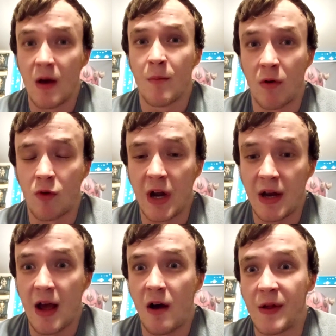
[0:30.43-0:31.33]
But right
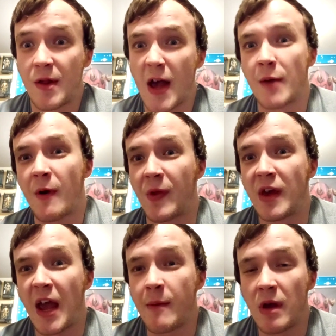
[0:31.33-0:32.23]
now, let's talk about the
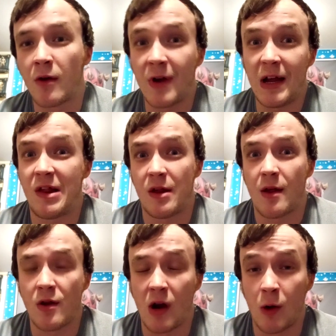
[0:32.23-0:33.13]
gaming greats
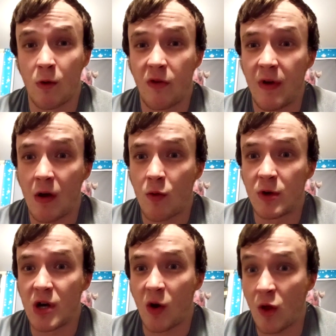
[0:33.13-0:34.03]
Star Wars figures,
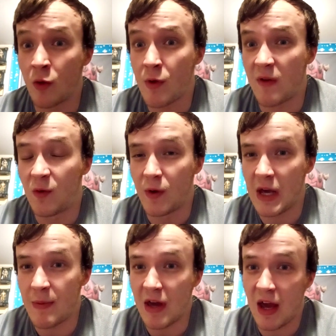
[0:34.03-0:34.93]
which are exclusive to
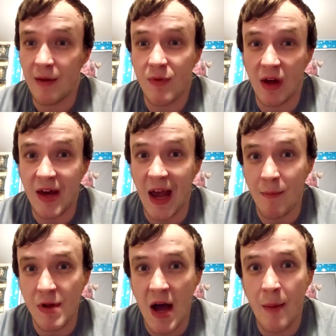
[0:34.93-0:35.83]
EB Games and
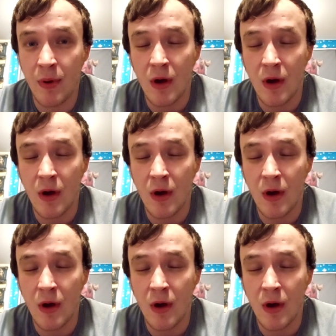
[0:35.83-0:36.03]
GameStop.